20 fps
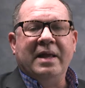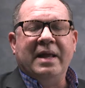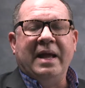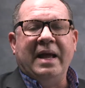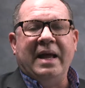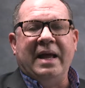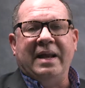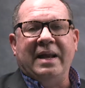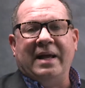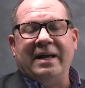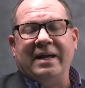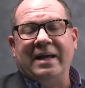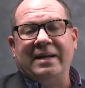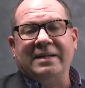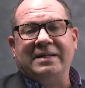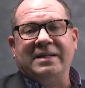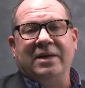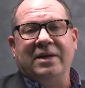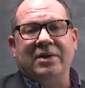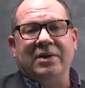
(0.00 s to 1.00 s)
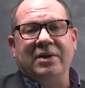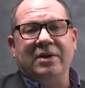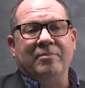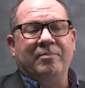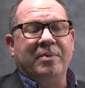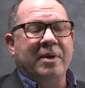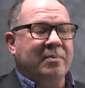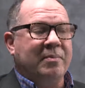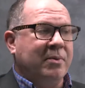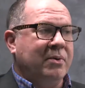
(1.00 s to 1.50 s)
And I got to tell you,
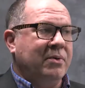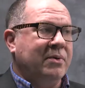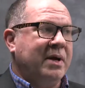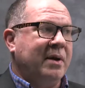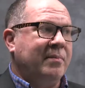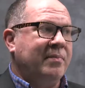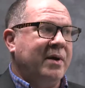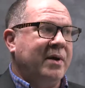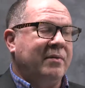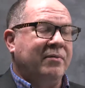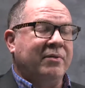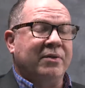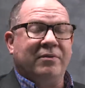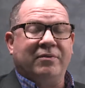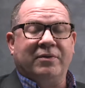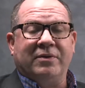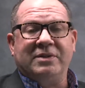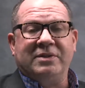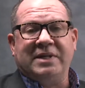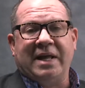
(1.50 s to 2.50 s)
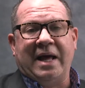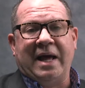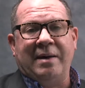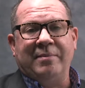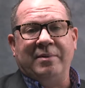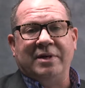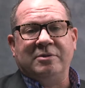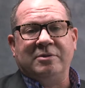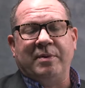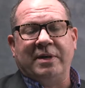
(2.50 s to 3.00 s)
people who come there for the first
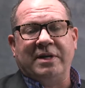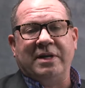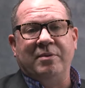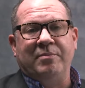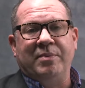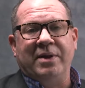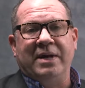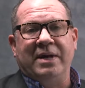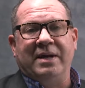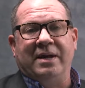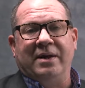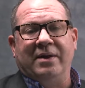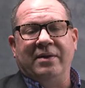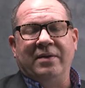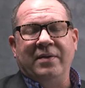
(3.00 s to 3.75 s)
time expecting to be in